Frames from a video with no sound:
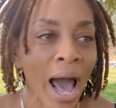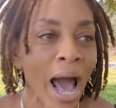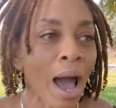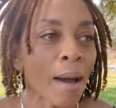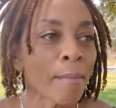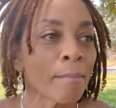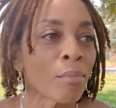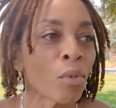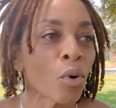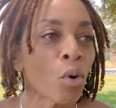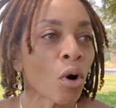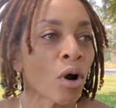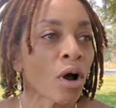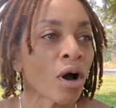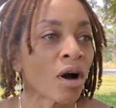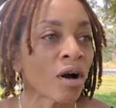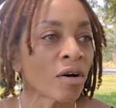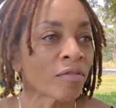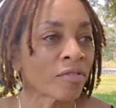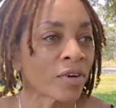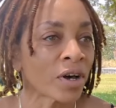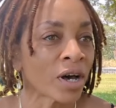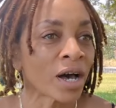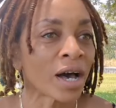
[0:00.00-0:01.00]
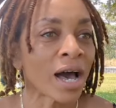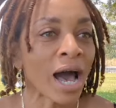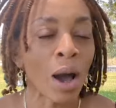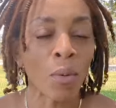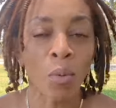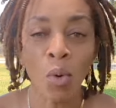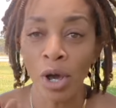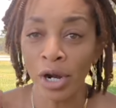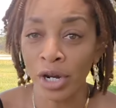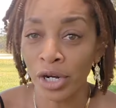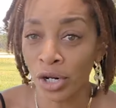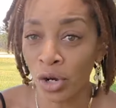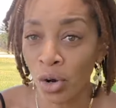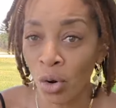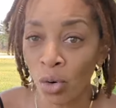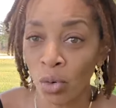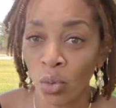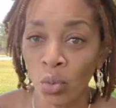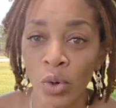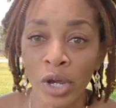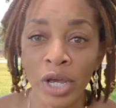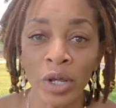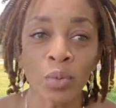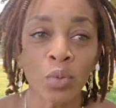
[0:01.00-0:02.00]
I'm more of a, I wanted to
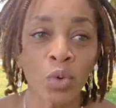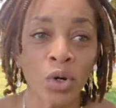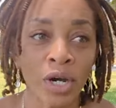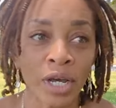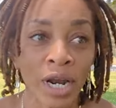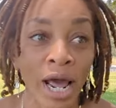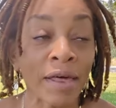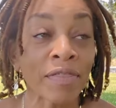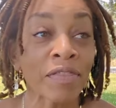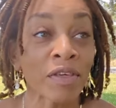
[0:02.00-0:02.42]
go to Wynwood.